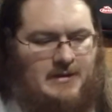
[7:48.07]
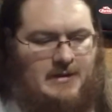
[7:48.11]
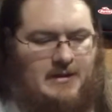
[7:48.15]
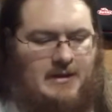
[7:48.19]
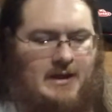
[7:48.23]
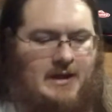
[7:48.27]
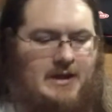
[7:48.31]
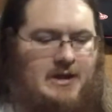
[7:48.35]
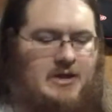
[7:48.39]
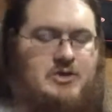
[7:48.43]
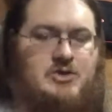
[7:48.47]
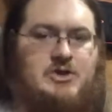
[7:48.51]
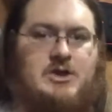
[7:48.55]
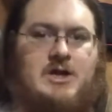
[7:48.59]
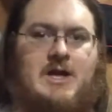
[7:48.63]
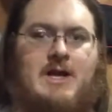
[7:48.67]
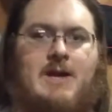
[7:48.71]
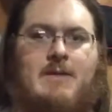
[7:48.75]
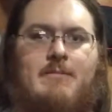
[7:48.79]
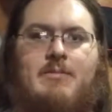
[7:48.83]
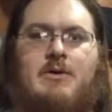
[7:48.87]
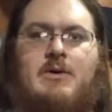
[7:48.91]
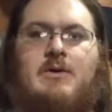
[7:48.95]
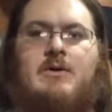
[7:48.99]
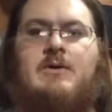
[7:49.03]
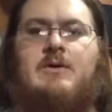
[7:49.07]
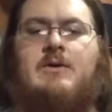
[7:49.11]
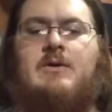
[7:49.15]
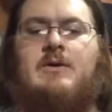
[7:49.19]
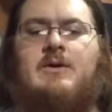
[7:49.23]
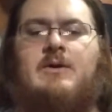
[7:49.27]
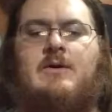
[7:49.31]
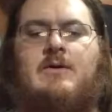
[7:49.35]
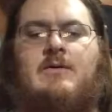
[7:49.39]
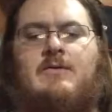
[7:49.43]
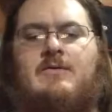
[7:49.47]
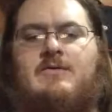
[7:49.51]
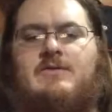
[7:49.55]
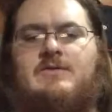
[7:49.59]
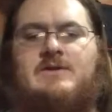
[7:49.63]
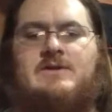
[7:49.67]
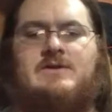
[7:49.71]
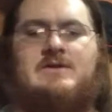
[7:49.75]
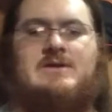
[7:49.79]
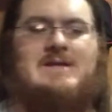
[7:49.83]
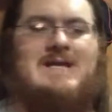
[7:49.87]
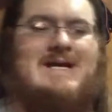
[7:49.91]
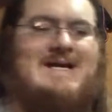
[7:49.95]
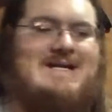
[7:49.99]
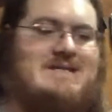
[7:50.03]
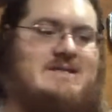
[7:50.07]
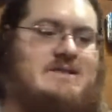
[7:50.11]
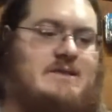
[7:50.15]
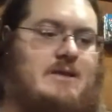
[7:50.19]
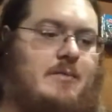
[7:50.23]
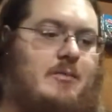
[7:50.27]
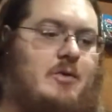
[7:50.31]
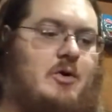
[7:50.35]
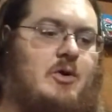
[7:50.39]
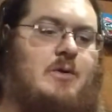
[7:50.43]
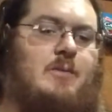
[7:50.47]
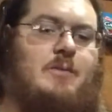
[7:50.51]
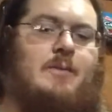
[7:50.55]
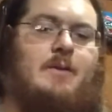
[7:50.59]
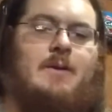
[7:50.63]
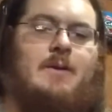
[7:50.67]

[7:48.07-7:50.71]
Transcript: like a champ since last summer.